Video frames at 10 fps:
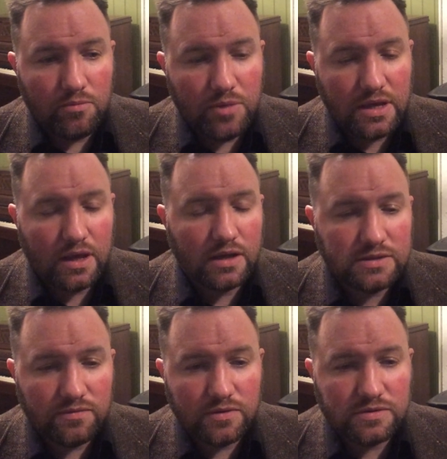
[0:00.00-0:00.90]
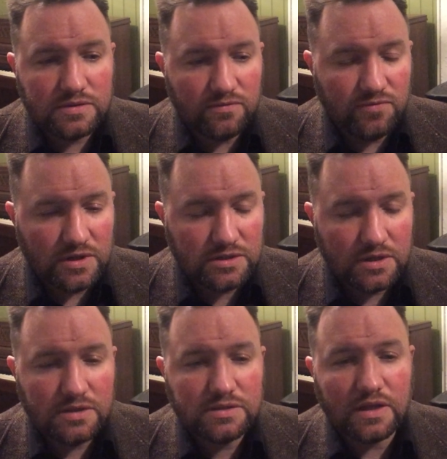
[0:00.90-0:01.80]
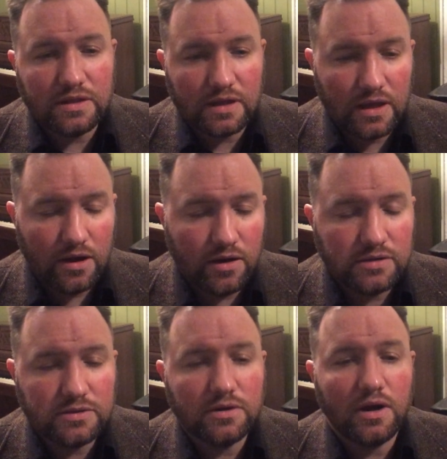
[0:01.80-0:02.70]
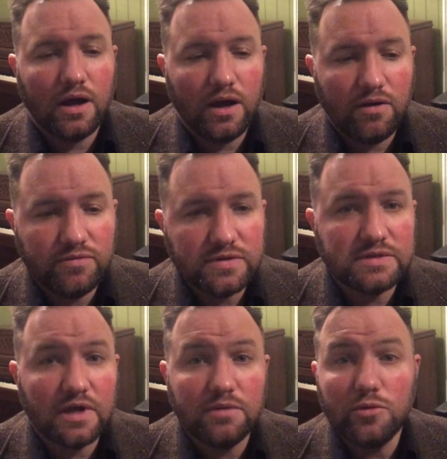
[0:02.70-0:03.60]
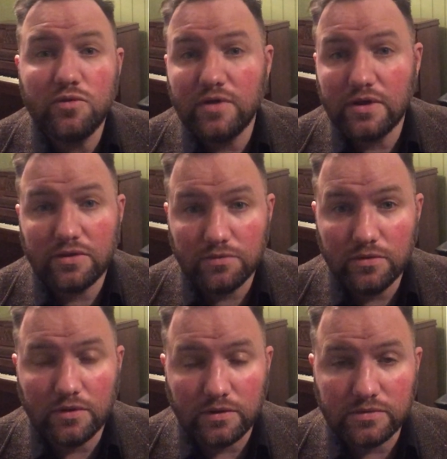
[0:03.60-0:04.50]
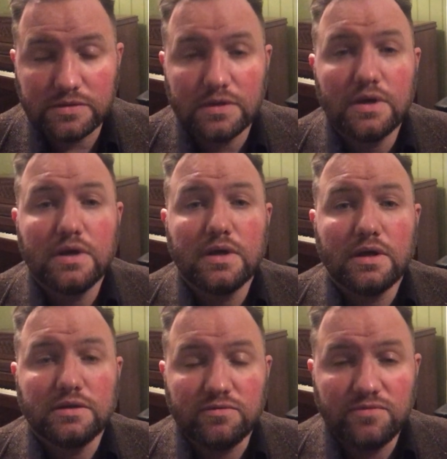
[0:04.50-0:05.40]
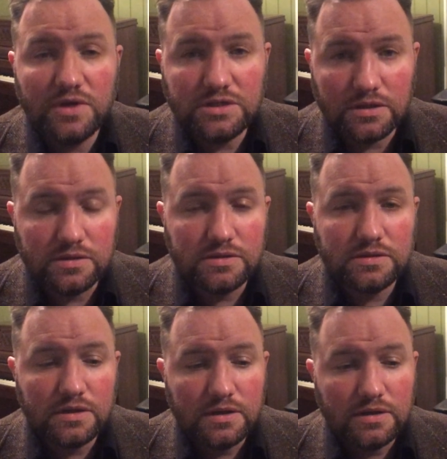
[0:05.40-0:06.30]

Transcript: because of those divisions and the character of the sun moving through those divisions,